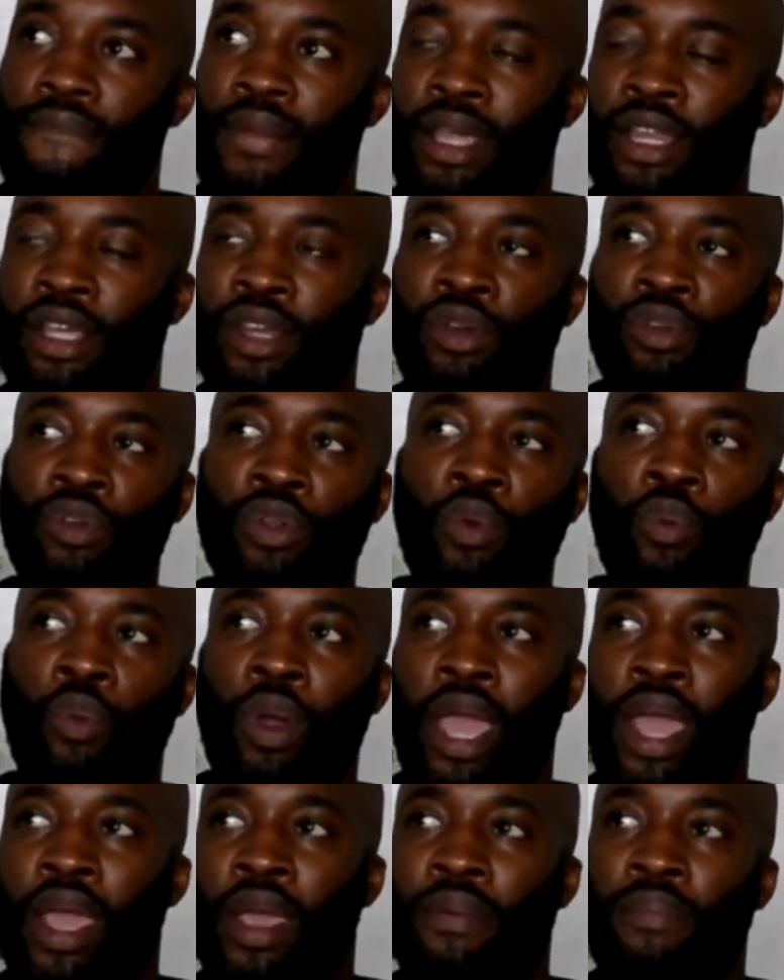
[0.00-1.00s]
I don't know
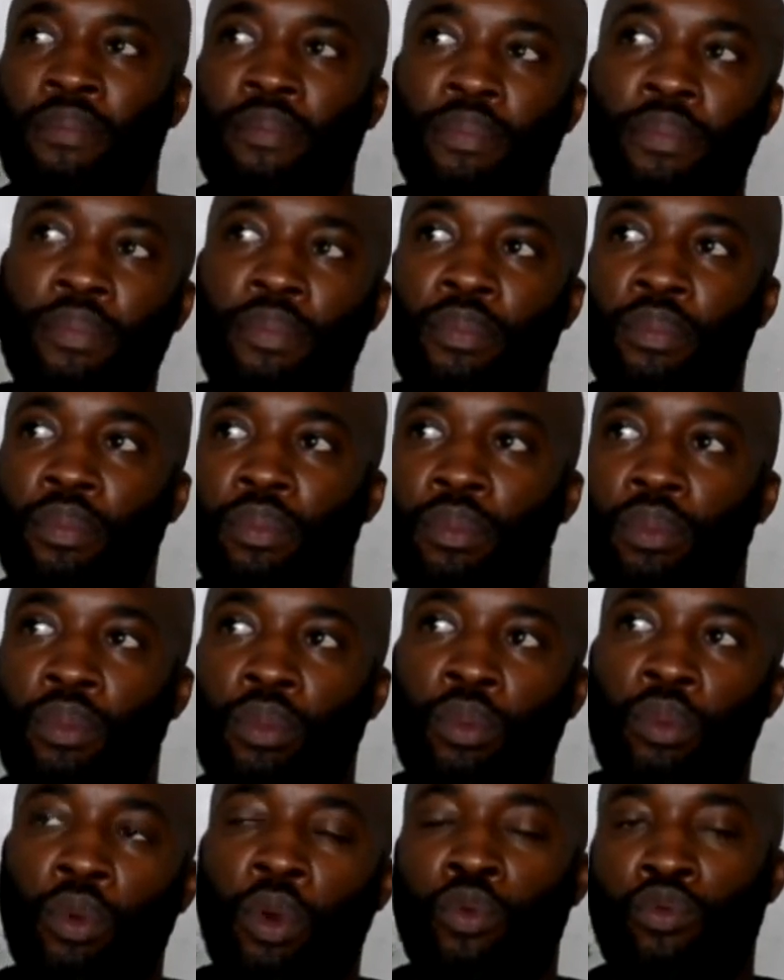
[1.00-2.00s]
what
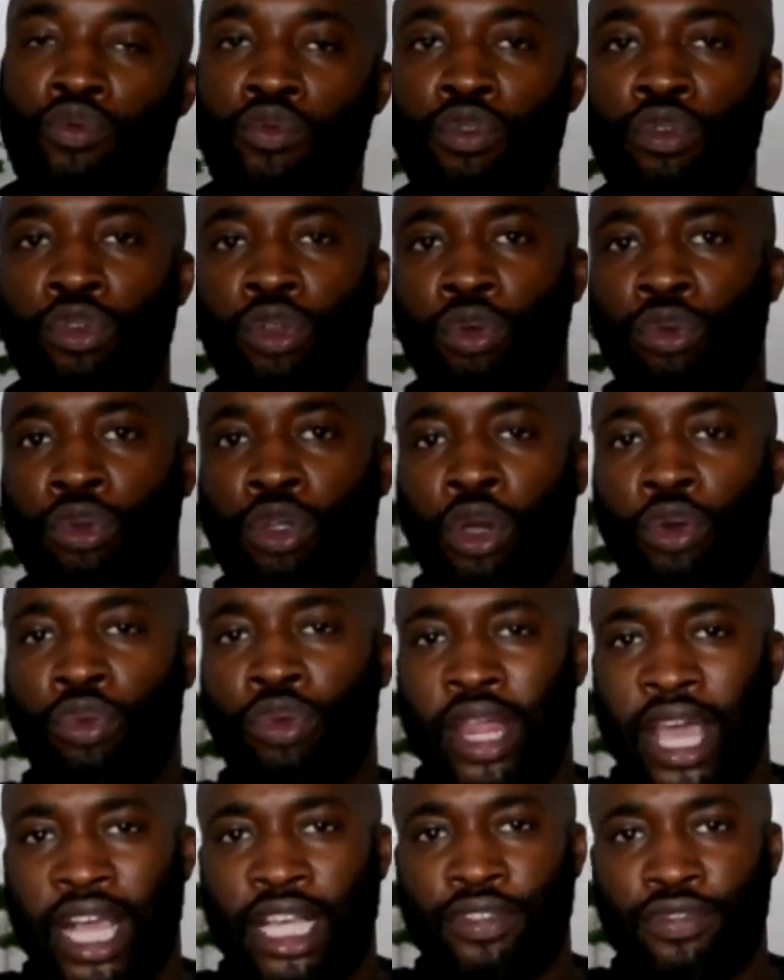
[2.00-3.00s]
route you'd go
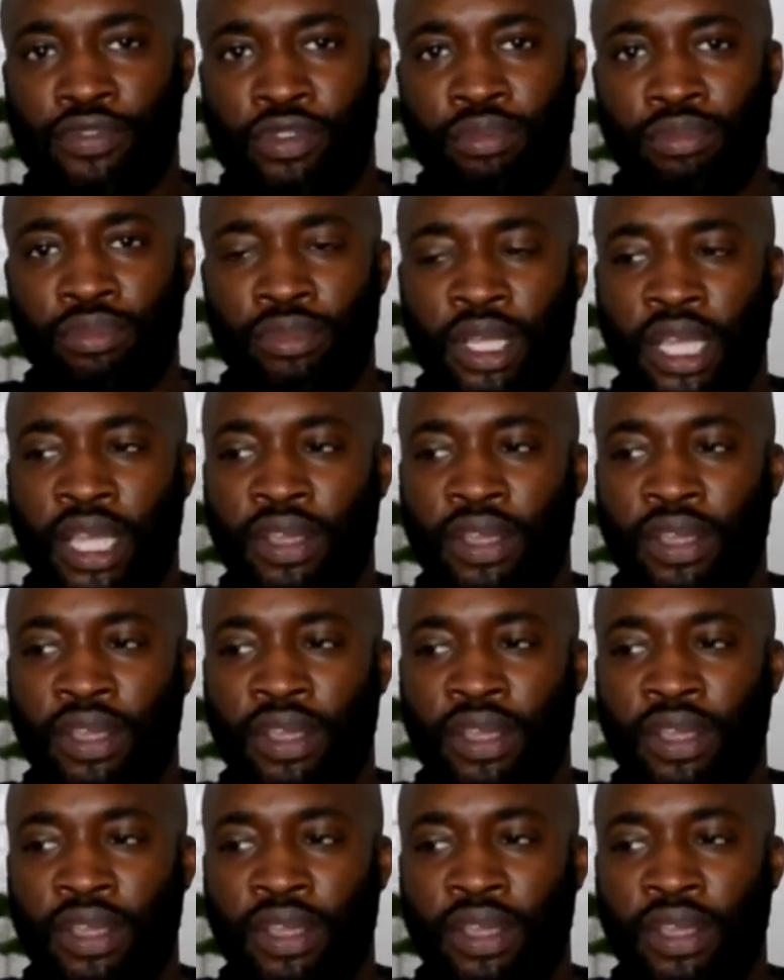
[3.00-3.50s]
next for him,